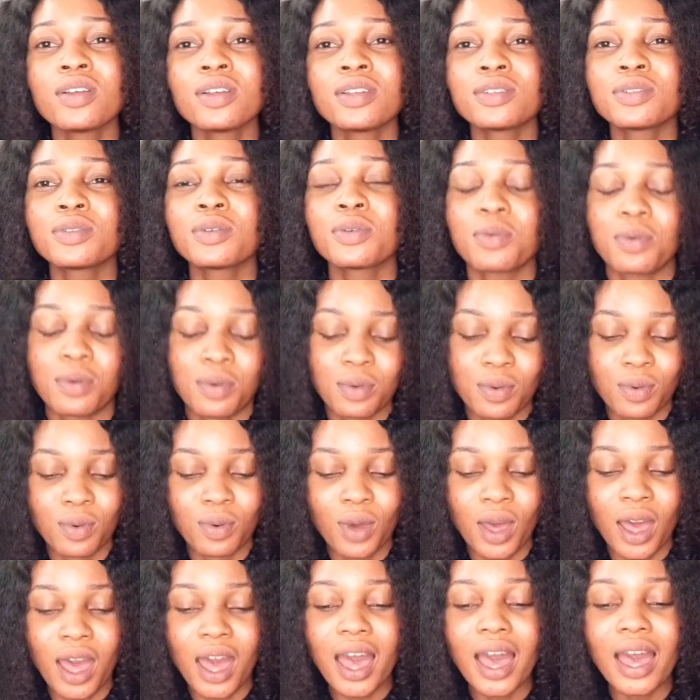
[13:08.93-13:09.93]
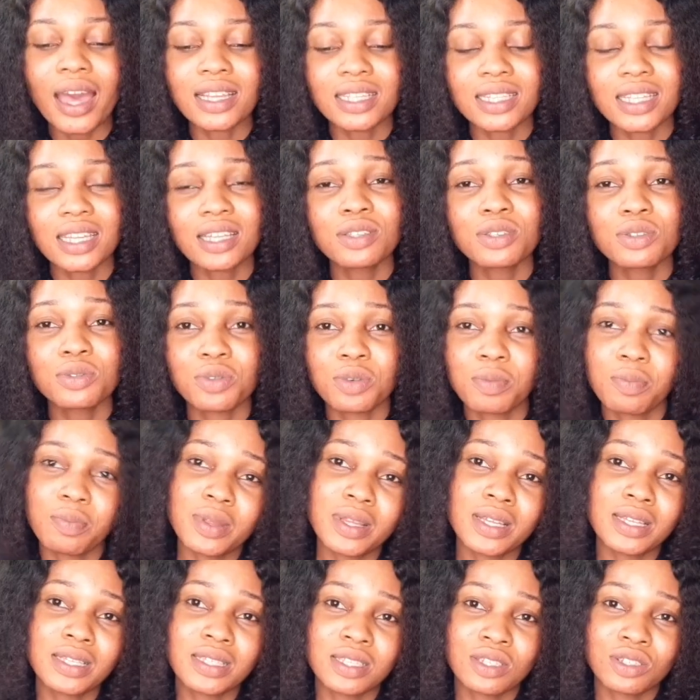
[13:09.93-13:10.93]
So I tend to
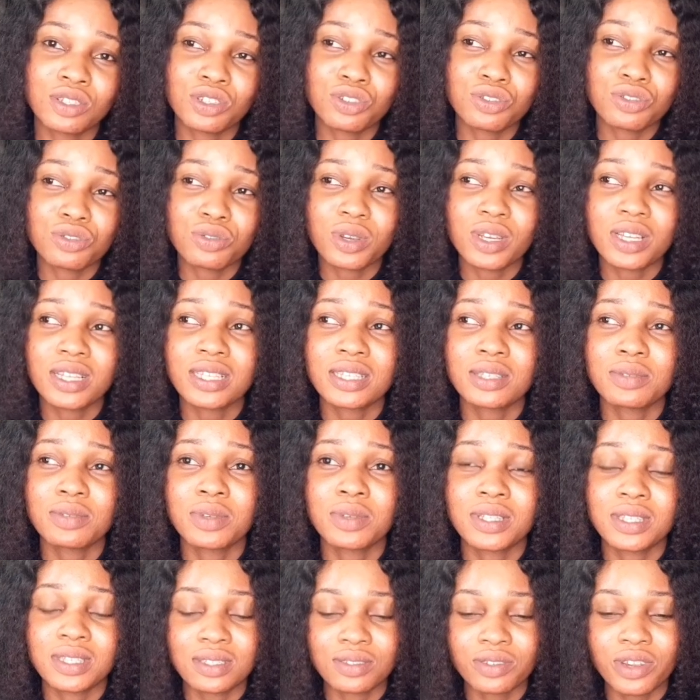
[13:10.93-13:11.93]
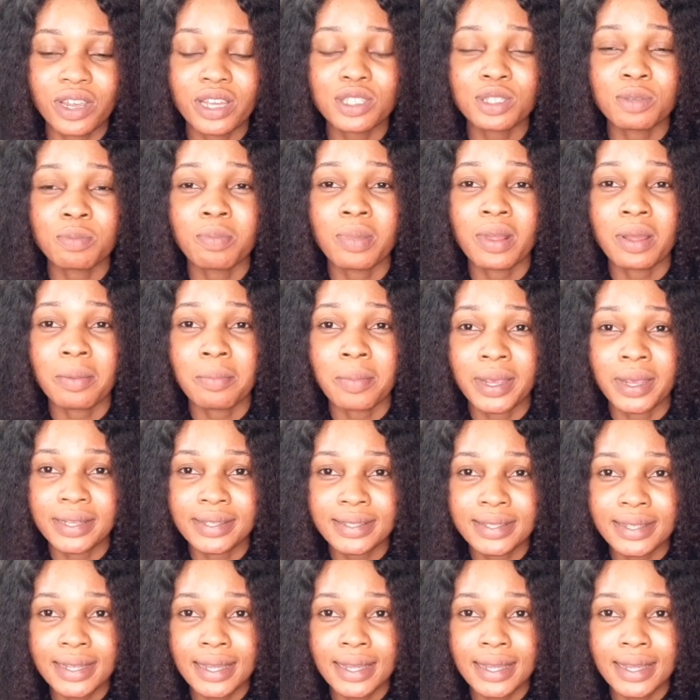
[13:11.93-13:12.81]
replace the stress with trying to plan my